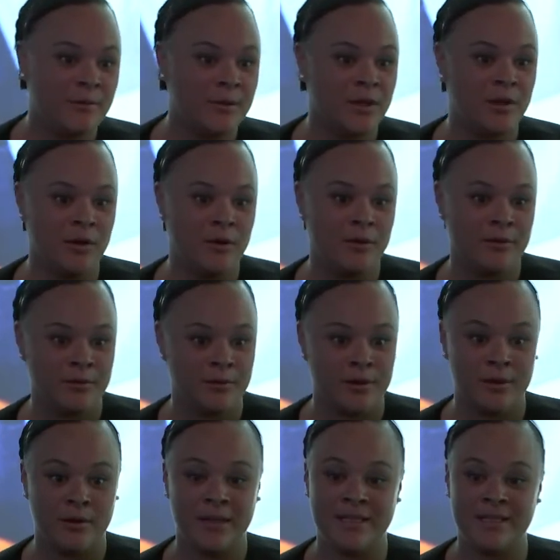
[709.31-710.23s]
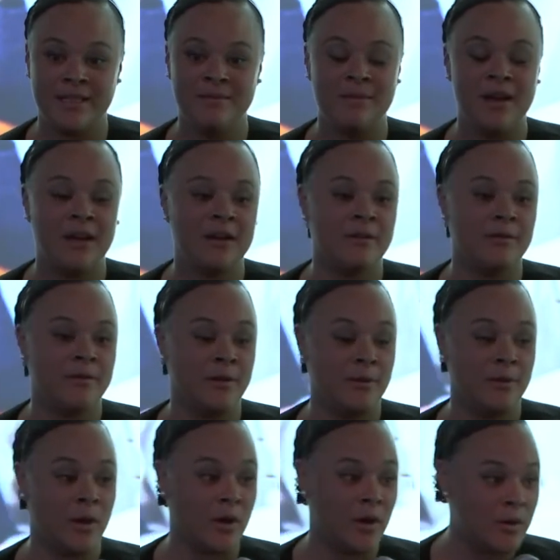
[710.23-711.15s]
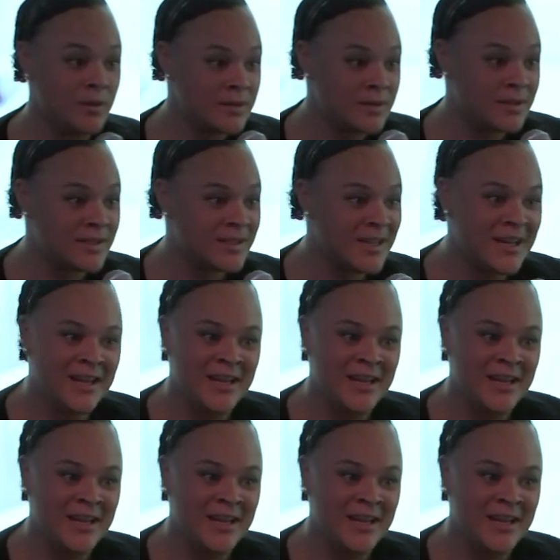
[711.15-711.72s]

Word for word: would go through it didn't matter if you were a host